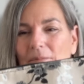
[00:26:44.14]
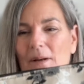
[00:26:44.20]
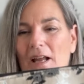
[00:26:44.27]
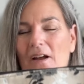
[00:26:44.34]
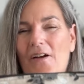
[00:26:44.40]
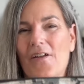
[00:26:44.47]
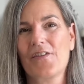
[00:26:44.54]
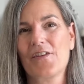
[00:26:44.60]

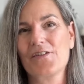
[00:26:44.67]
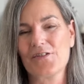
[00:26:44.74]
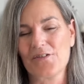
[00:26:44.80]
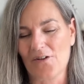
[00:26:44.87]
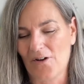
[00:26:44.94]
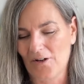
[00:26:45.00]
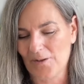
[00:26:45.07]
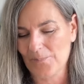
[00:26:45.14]
my other
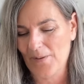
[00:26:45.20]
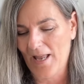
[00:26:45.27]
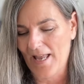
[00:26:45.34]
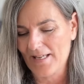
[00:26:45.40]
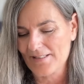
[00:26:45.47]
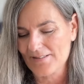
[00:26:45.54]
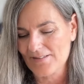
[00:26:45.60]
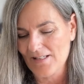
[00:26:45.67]
sock
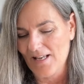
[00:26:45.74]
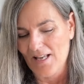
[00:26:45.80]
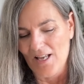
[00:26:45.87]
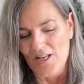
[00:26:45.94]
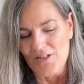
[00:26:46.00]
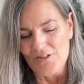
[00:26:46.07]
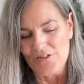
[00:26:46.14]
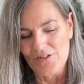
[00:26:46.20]
bags.
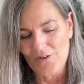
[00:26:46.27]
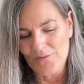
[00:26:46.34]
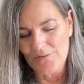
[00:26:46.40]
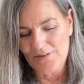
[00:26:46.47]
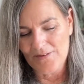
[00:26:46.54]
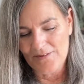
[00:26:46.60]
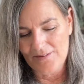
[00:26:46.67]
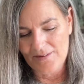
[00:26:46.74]
So
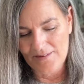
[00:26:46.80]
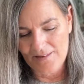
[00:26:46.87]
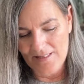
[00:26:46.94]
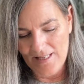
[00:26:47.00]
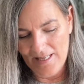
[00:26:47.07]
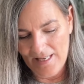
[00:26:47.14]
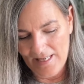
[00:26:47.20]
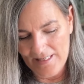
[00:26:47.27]

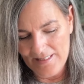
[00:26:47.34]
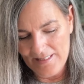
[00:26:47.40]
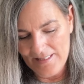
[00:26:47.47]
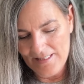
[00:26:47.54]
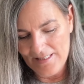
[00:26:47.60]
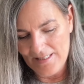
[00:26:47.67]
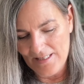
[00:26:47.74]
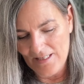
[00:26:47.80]
in
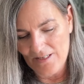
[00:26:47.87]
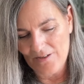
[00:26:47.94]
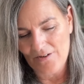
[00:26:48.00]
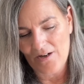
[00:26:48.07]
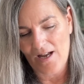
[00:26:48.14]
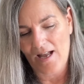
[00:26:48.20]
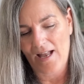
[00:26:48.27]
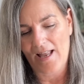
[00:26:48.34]

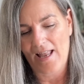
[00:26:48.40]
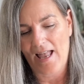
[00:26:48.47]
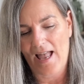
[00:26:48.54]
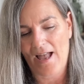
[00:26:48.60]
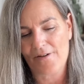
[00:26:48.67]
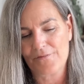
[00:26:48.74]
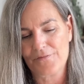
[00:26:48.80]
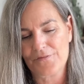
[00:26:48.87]
here I
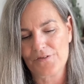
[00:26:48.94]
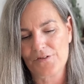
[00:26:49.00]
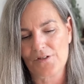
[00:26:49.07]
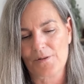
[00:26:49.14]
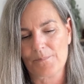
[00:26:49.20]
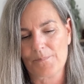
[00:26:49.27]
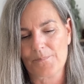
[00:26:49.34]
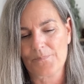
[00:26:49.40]
have
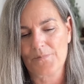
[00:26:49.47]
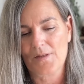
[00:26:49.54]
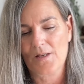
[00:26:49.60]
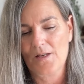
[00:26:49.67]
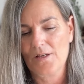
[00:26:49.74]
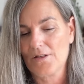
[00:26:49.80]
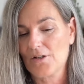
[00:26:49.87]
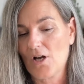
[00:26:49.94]
some
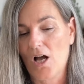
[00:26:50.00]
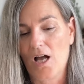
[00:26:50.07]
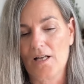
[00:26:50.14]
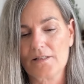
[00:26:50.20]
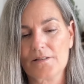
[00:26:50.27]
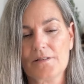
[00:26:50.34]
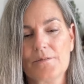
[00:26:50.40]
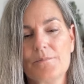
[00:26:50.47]

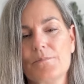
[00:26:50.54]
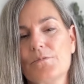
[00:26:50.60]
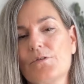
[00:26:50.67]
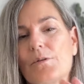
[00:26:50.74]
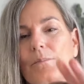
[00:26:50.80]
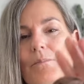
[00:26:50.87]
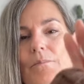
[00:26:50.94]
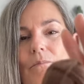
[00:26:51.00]
cotton,
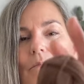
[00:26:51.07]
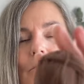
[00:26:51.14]
some